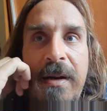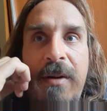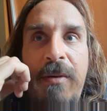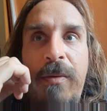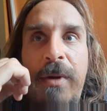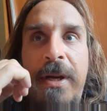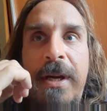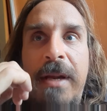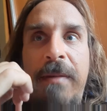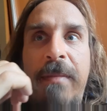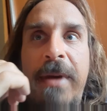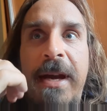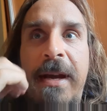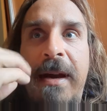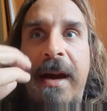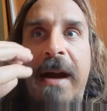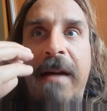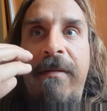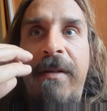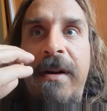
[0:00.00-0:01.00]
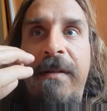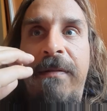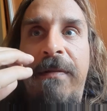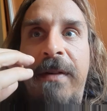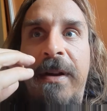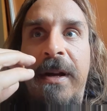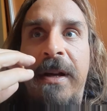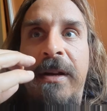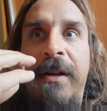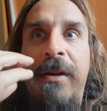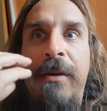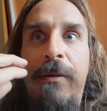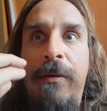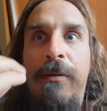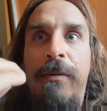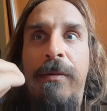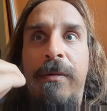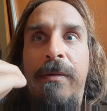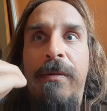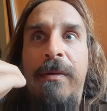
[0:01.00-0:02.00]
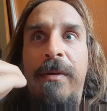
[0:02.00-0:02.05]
We can make everything new.